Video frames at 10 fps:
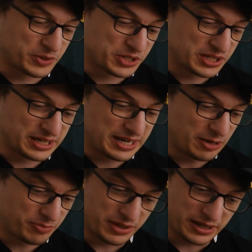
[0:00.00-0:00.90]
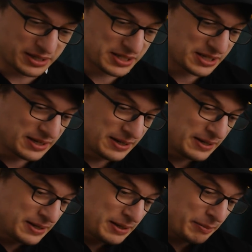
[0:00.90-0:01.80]
didn't help things.
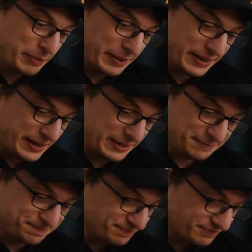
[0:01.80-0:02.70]
But